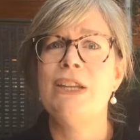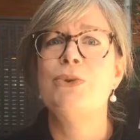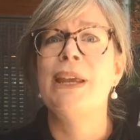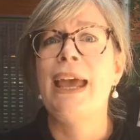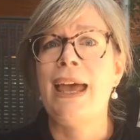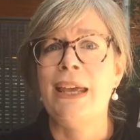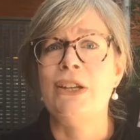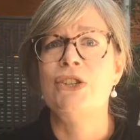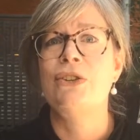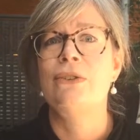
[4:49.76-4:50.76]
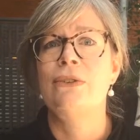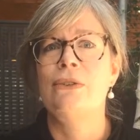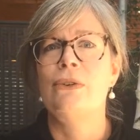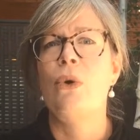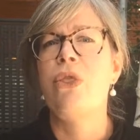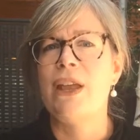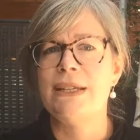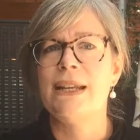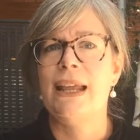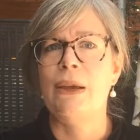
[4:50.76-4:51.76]
to engage
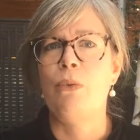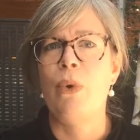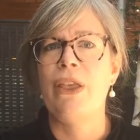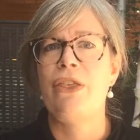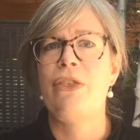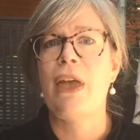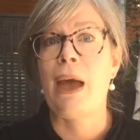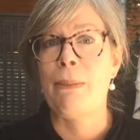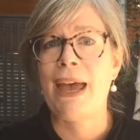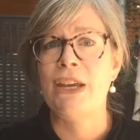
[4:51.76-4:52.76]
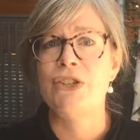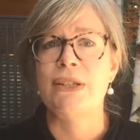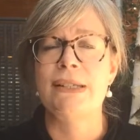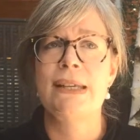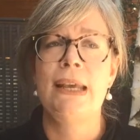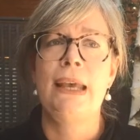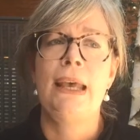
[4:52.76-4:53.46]
authentically with our patients.